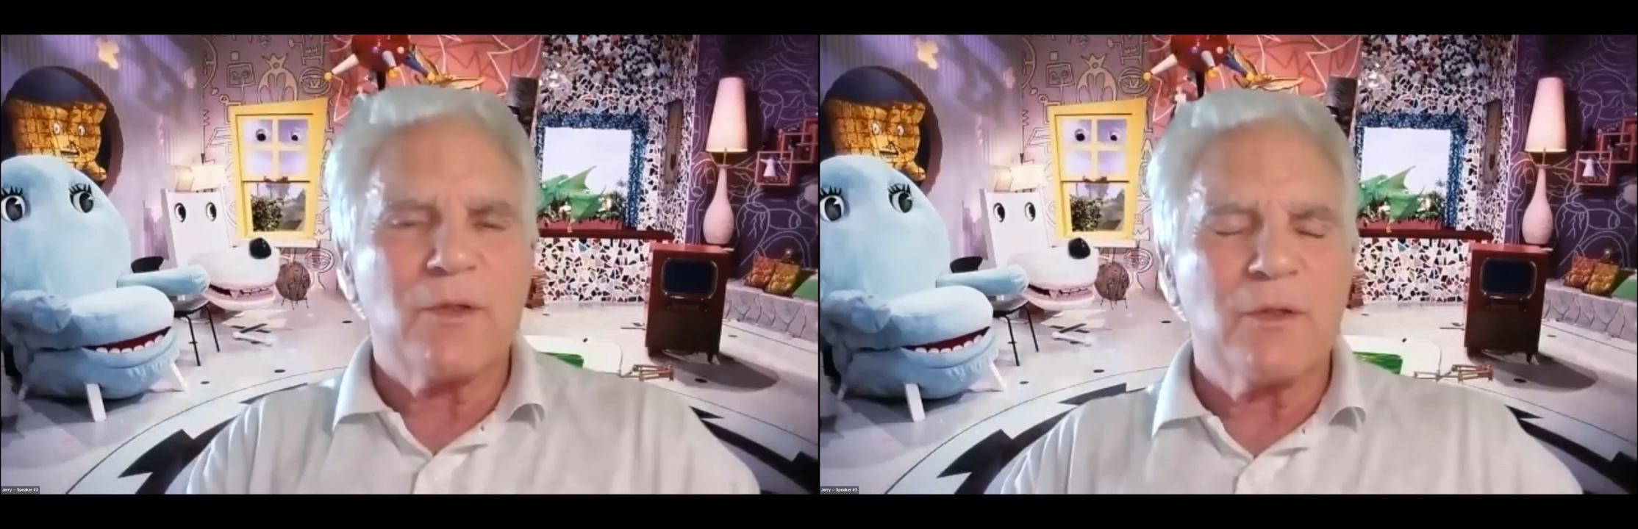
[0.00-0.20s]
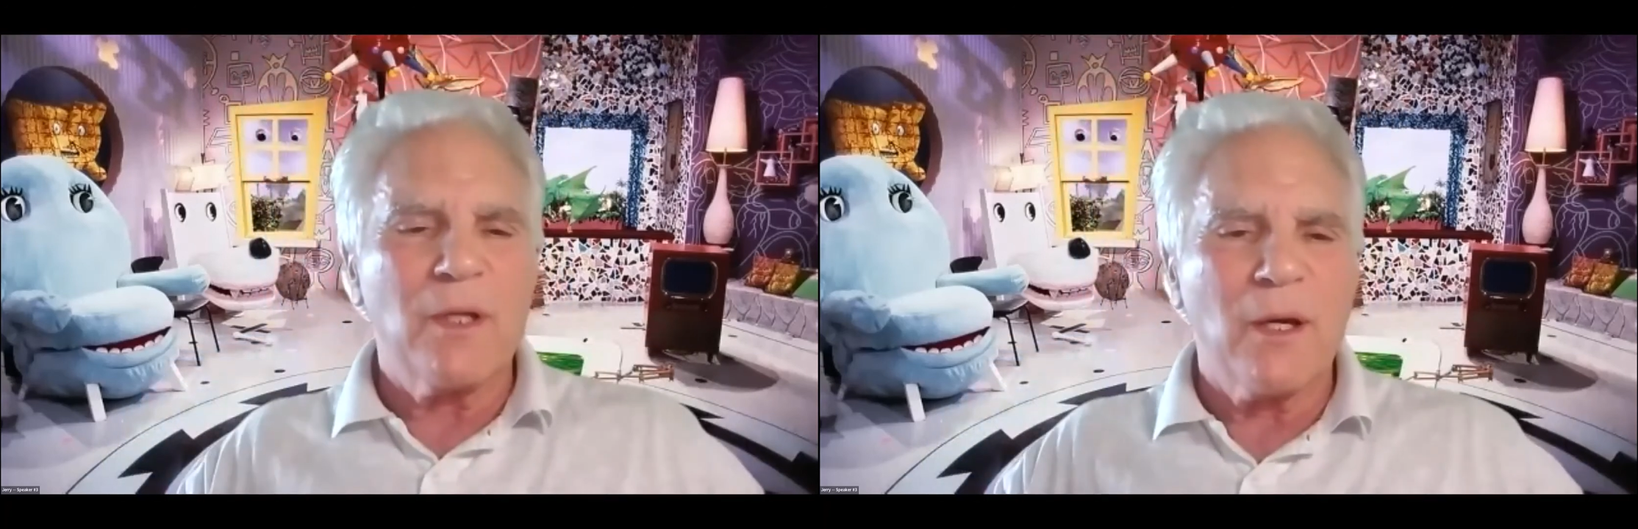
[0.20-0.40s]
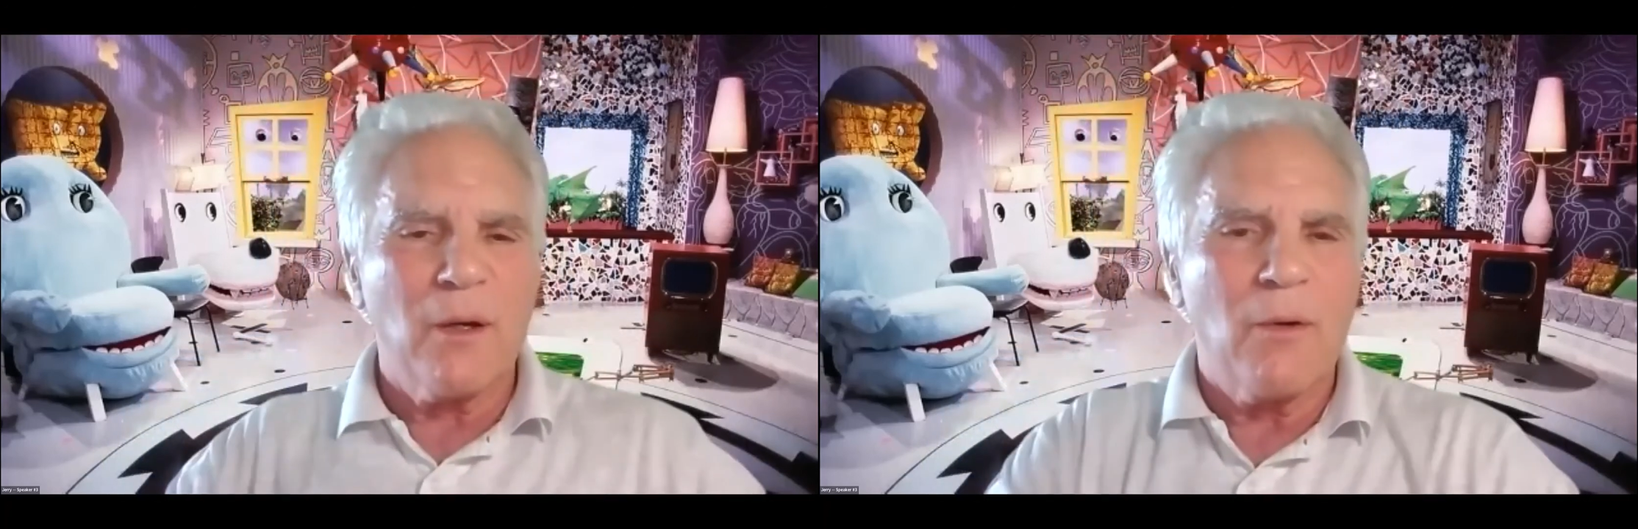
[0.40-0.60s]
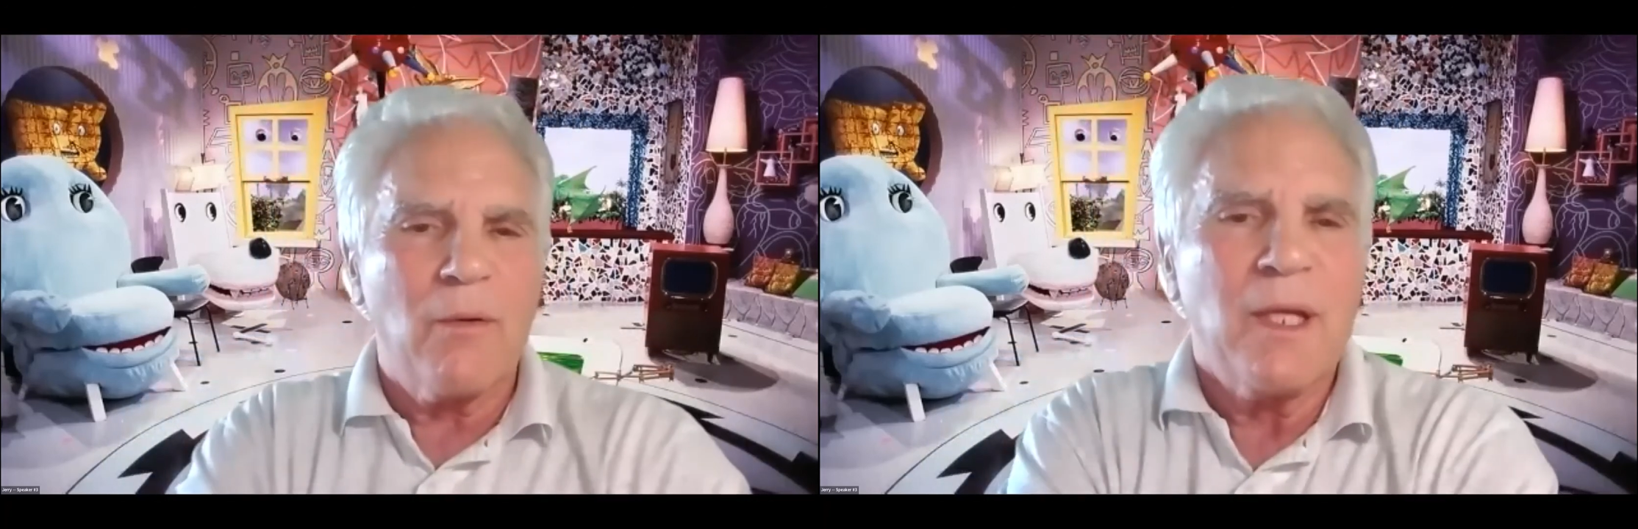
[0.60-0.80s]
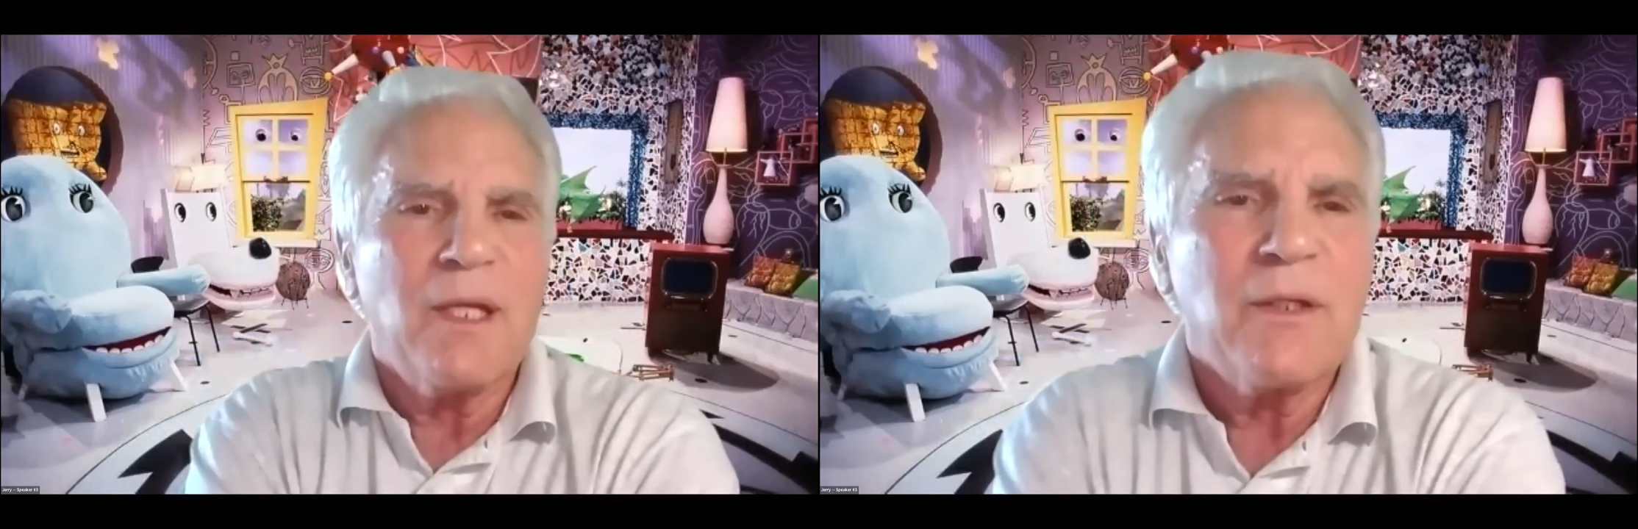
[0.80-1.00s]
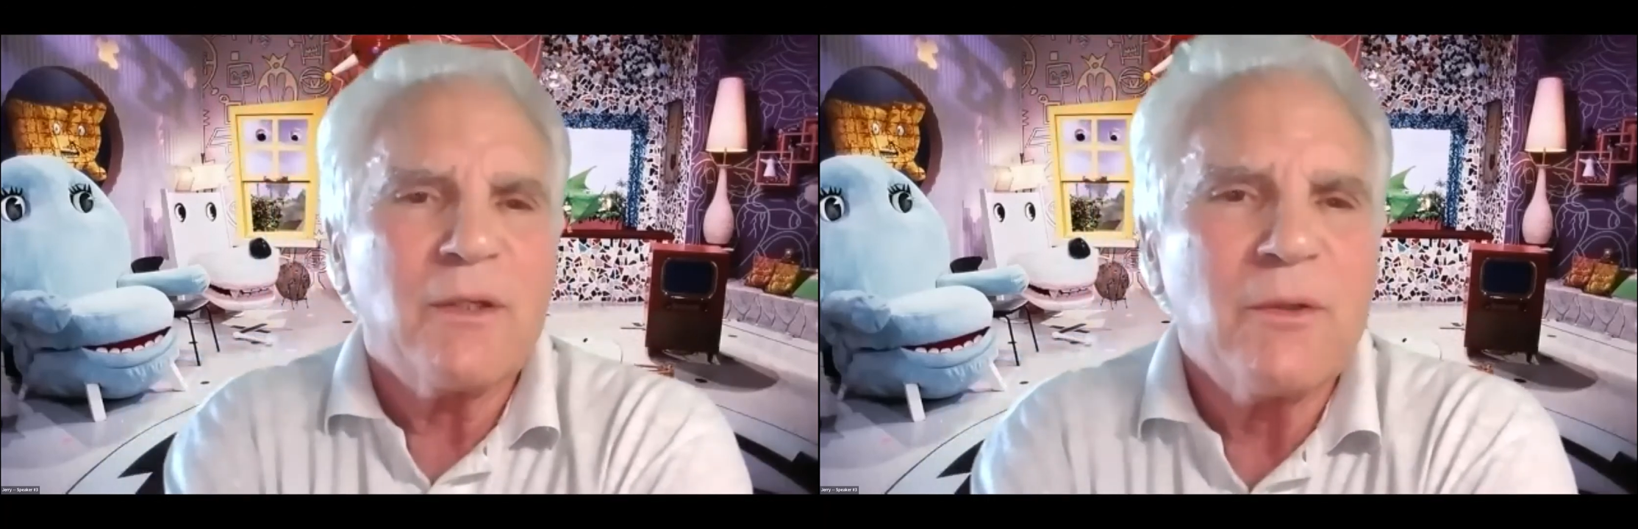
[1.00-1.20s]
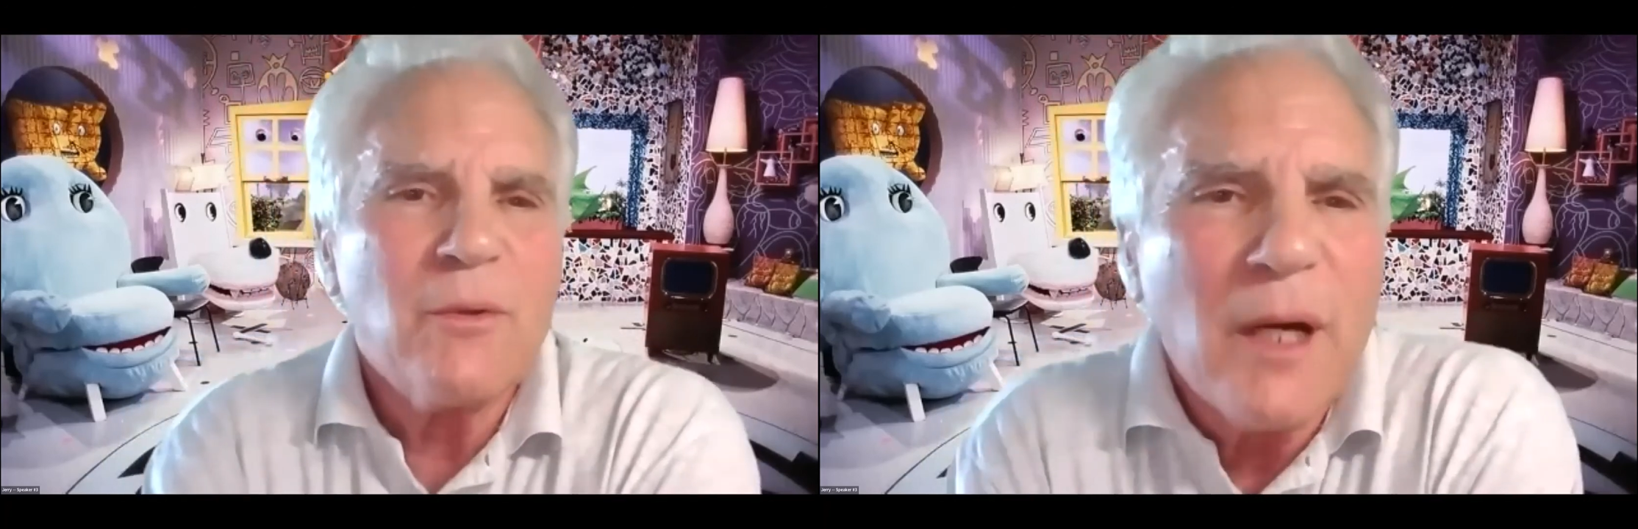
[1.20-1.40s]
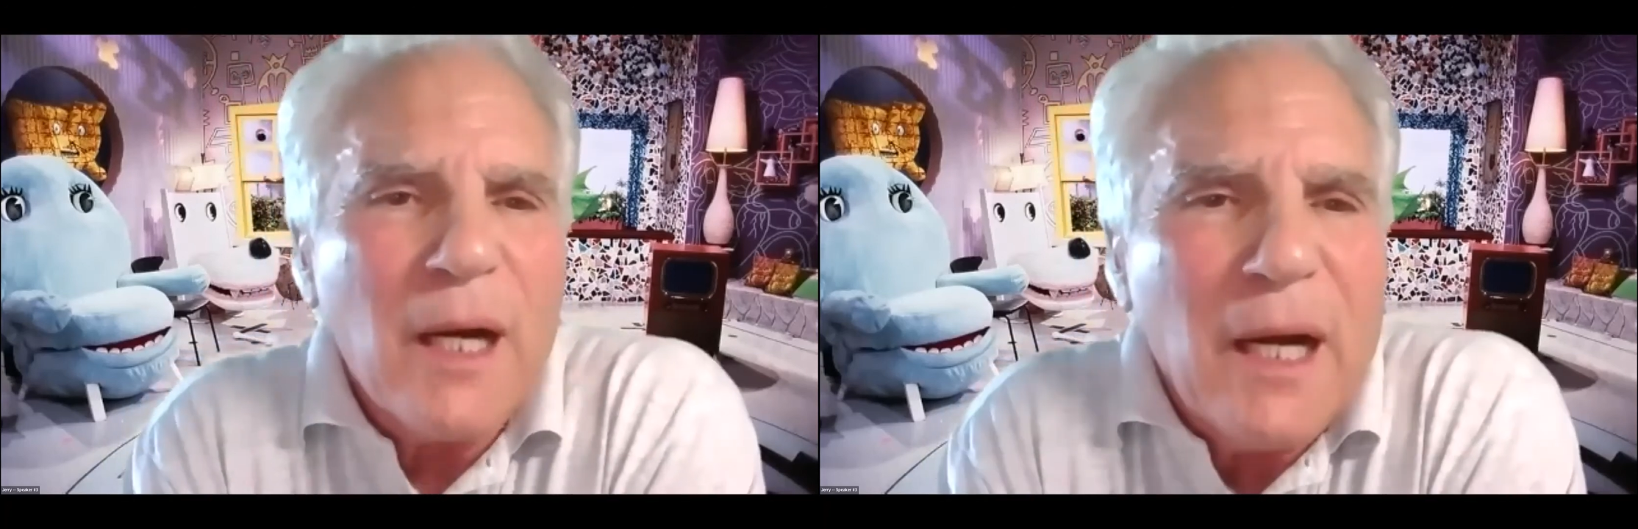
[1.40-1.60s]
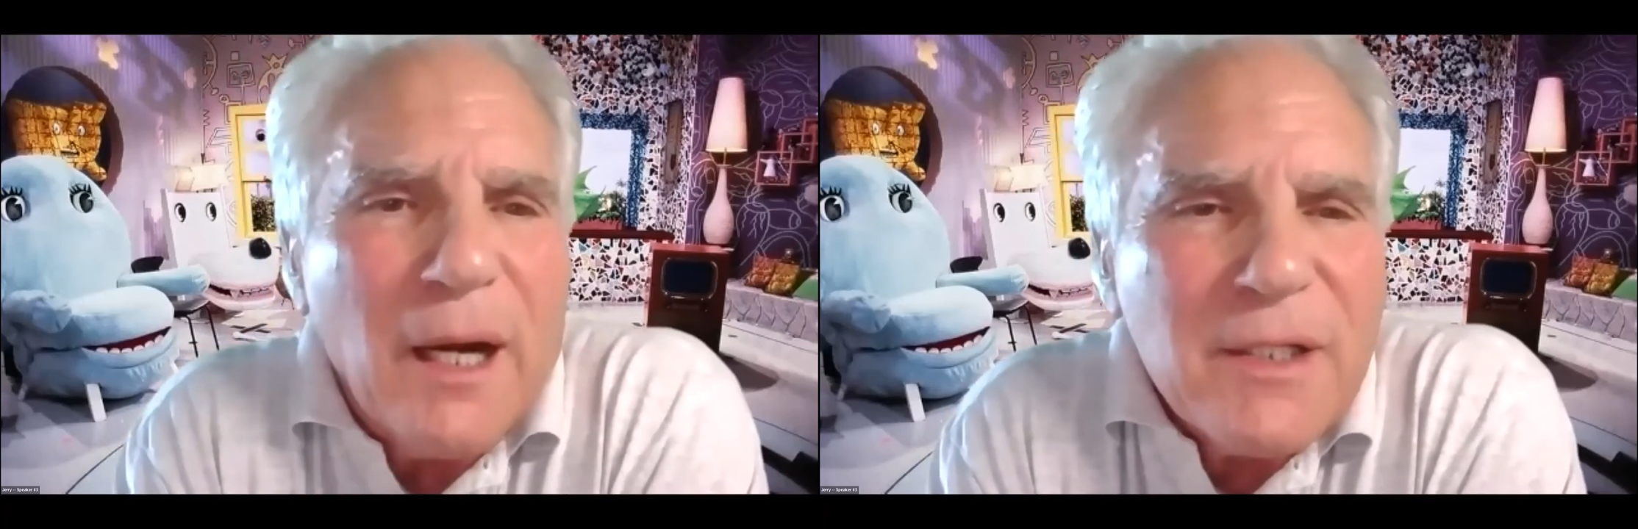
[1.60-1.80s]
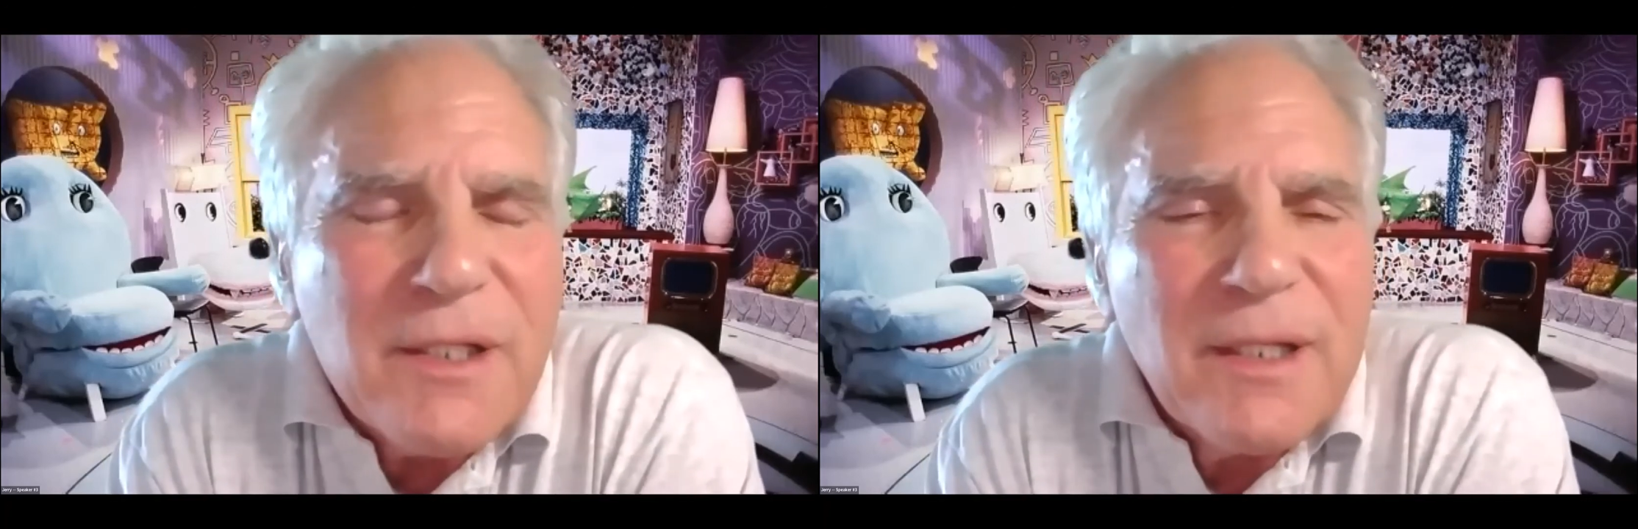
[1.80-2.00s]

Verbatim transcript: you know you are